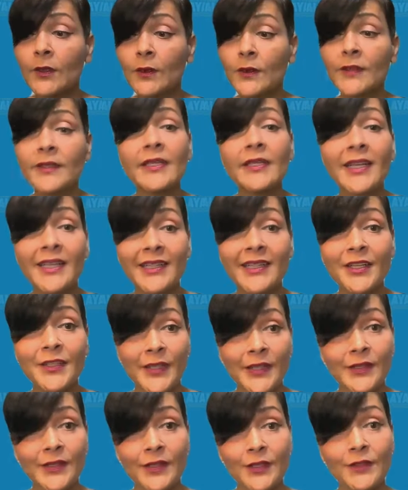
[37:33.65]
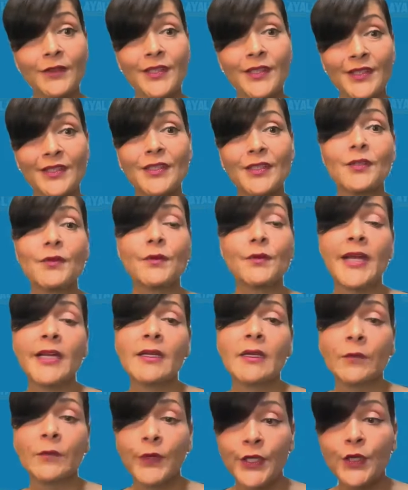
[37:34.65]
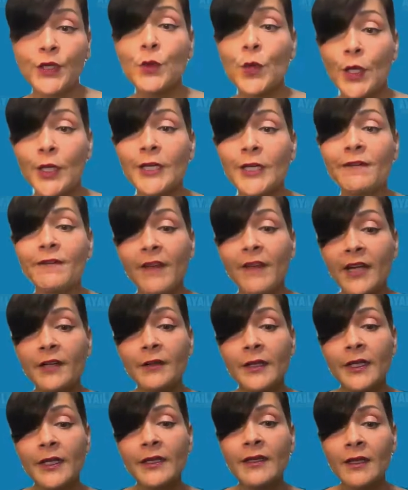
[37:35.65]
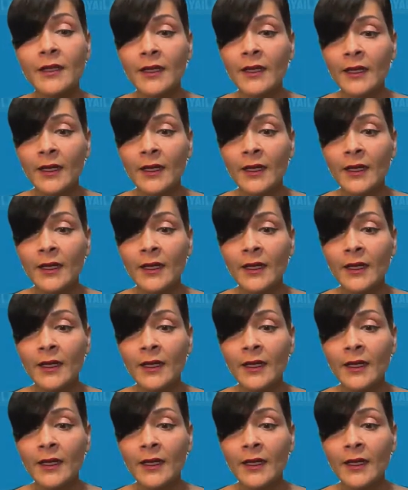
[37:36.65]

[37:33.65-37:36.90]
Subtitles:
secondary services, right? When you are a veteran,